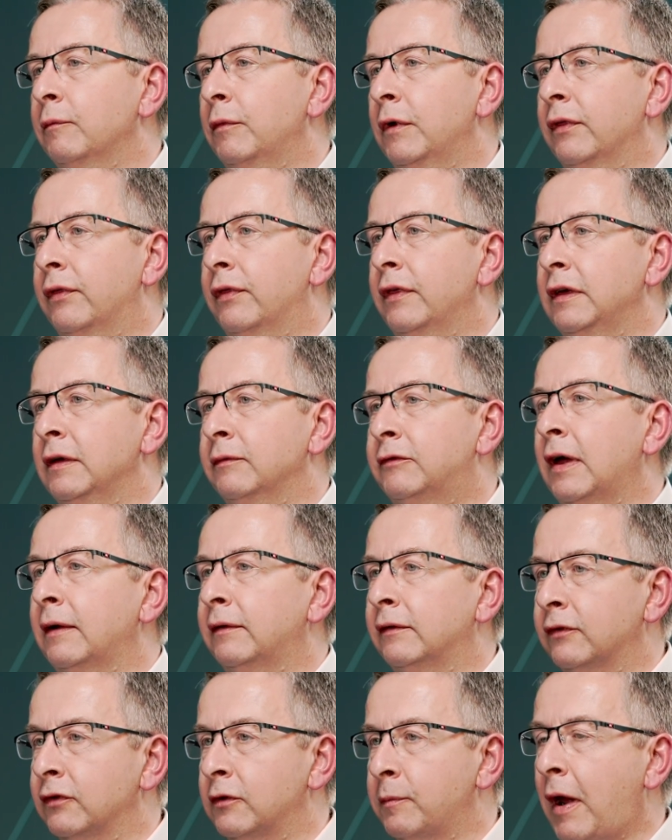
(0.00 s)
with the
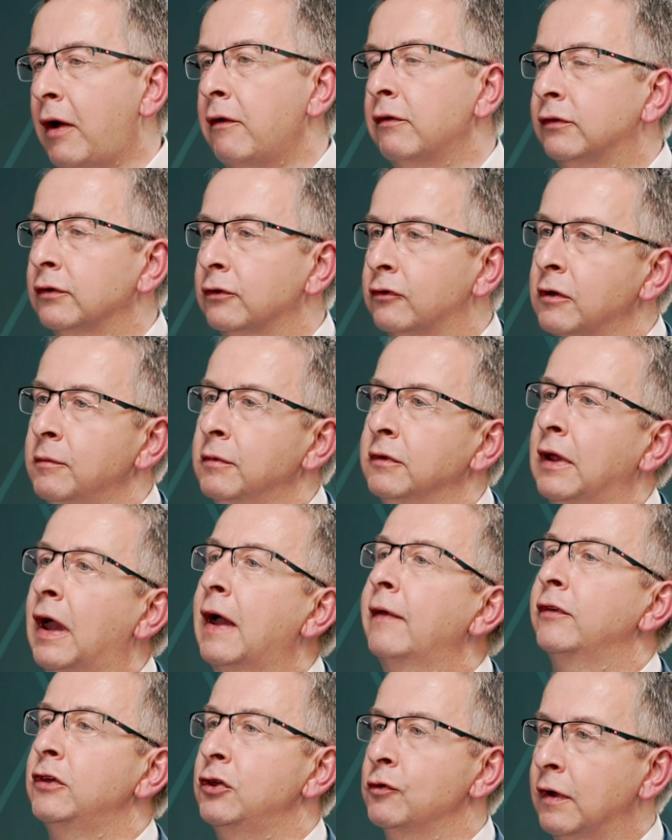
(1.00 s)
objectives of the Paris Agreement
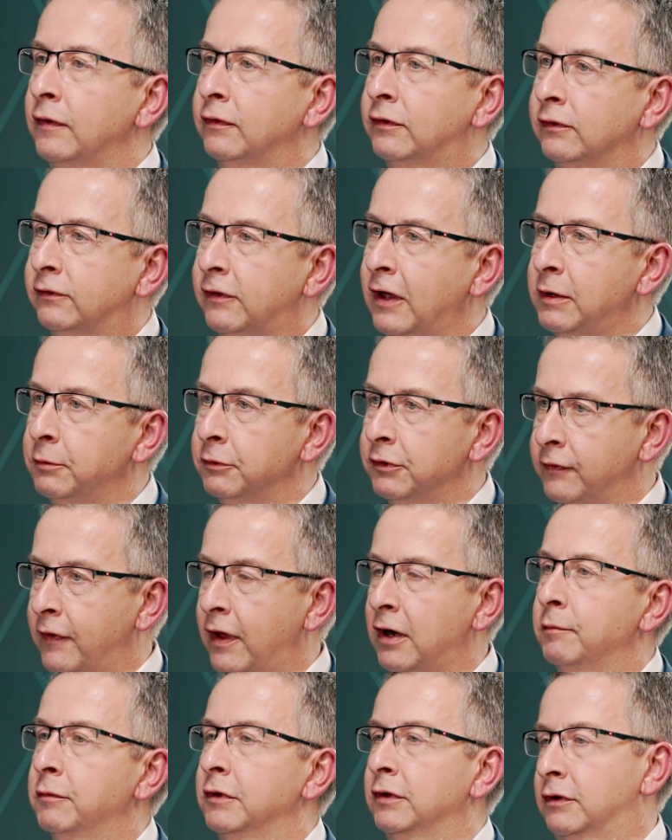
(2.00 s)
and the UN Sustainable
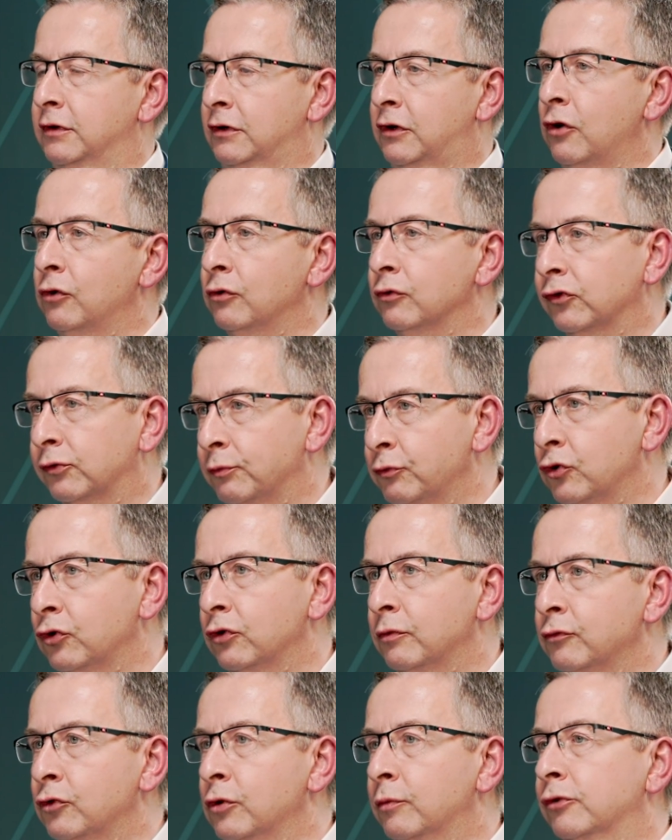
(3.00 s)
Development Goals
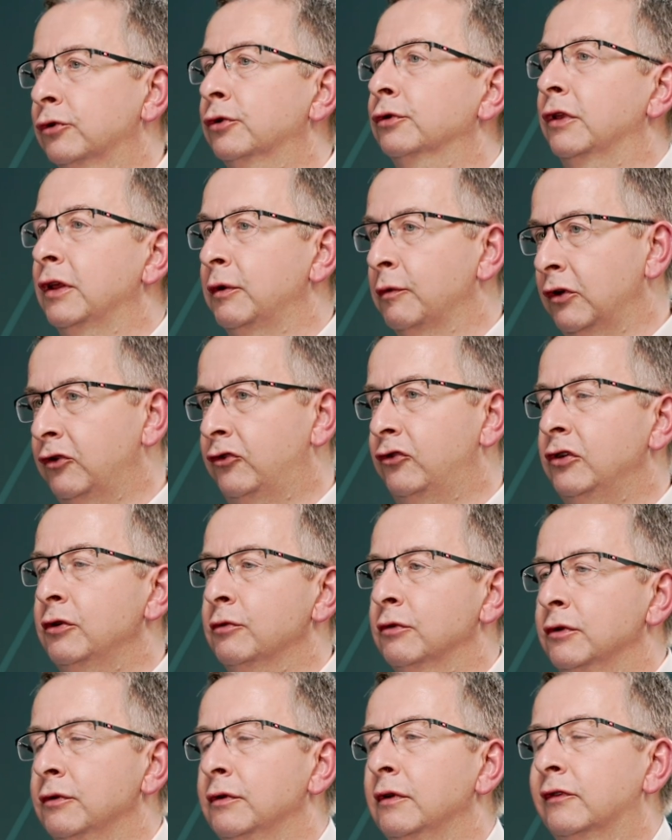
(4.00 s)
more, more broadly, which
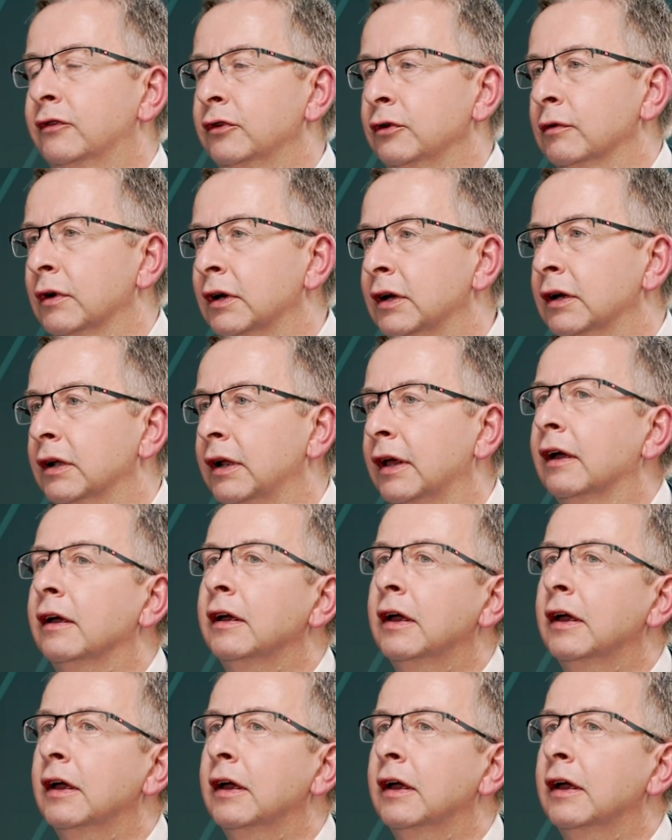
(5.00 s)
you alluded to earlier.